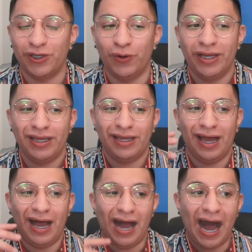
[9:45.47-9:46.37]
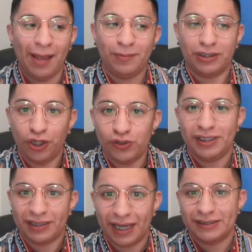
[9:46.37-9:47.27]
So I'm
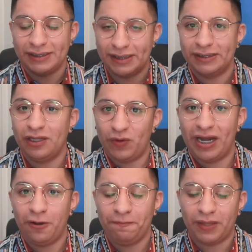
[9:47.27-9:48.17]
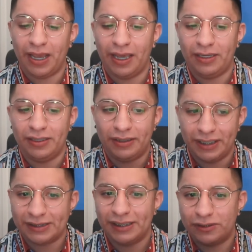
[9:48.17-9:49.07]
closing clients consistently right now, and
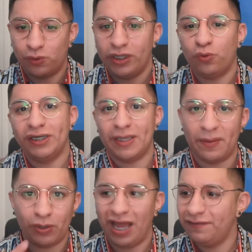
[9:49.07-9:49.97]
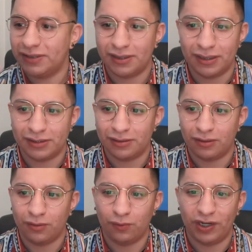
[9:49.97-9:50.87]
this is one of the worries that people have is
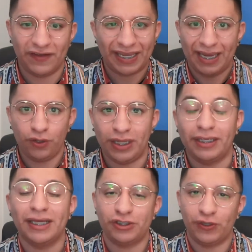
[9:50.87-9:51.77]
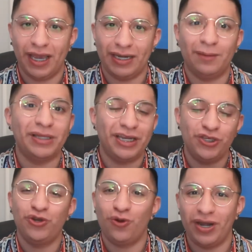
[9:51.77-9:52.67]
What if I can't do that? Yes, you can. I'm
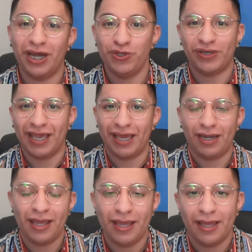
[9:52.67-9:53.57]
letting you know right now you can.